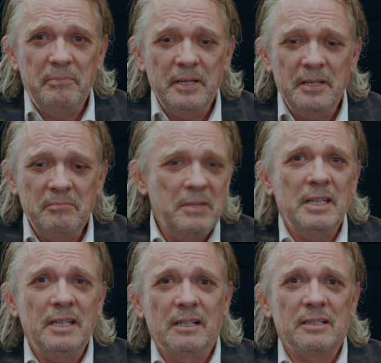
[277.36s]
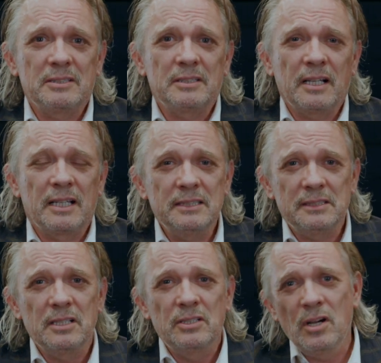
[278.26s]
being me, because at
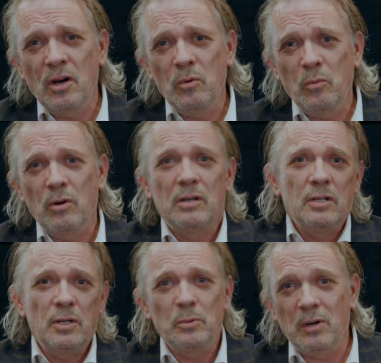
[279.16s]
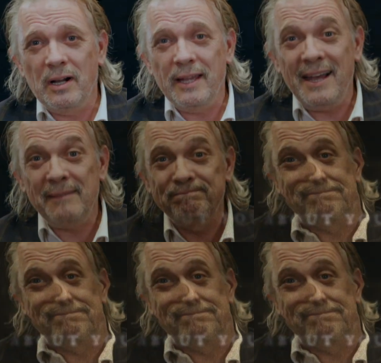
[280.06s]
least I know who I am.